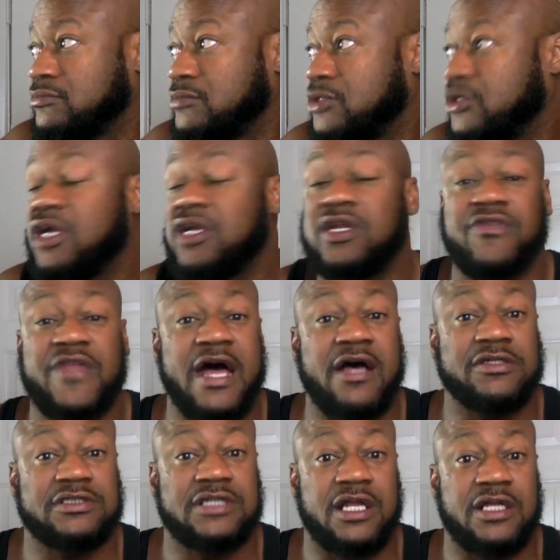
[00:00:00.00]
you're under
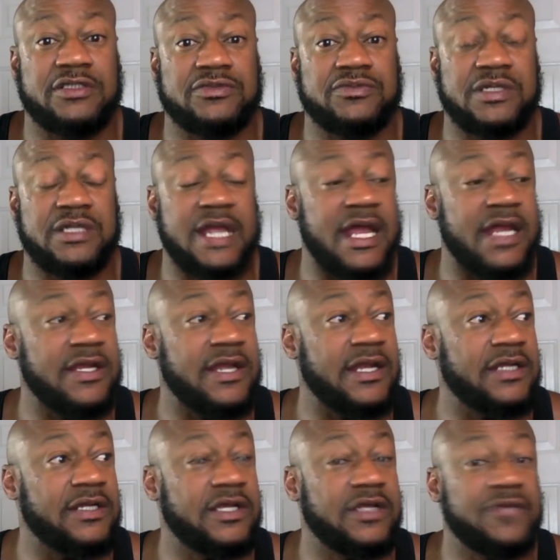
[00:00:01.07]
$1,000 in rent. Now
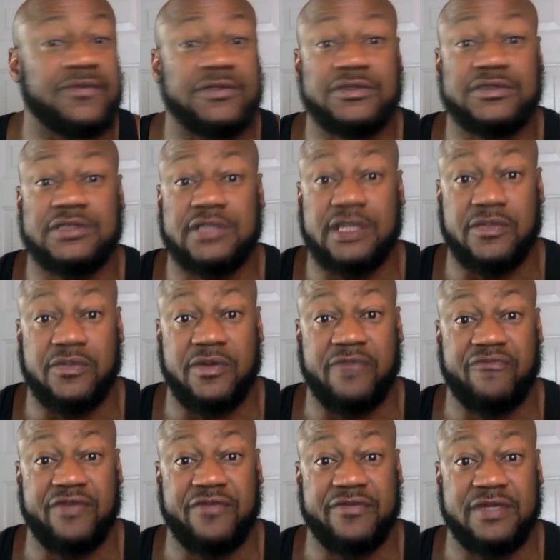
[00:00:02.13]
he reduced another
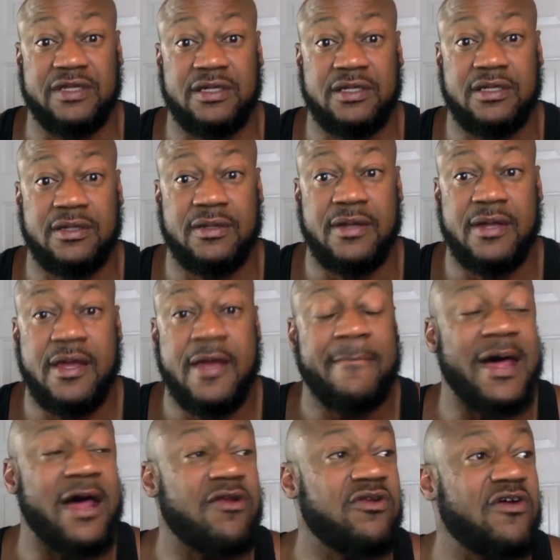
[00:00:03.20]
$150.
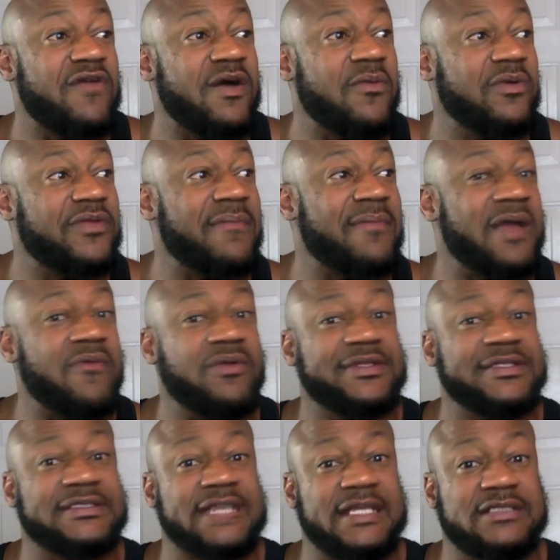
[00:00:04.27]
But I don't know if I might want
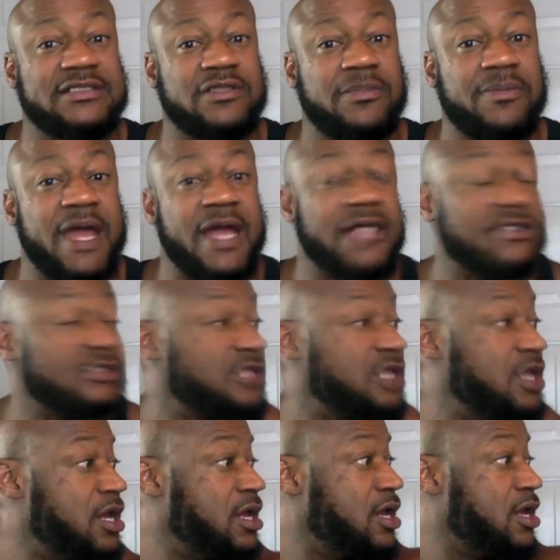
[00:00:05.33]
the stainless steel appliances.
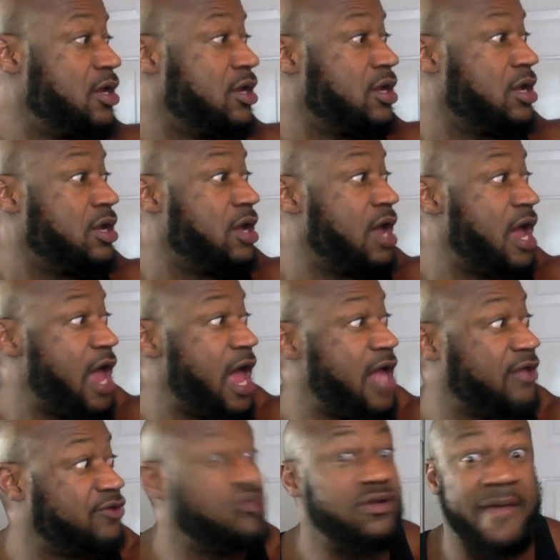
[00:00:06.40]

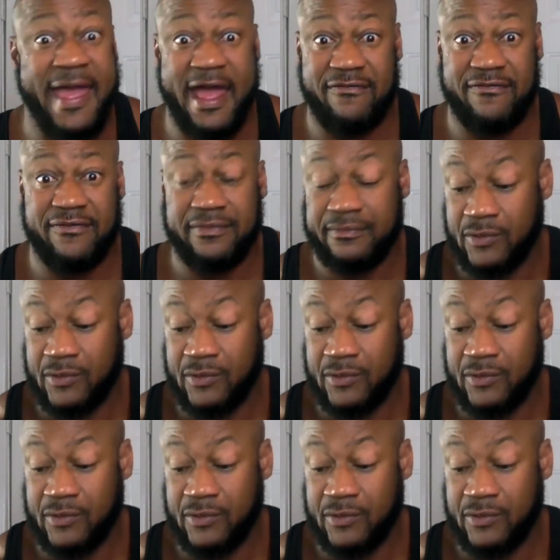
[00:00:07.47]
Do the math.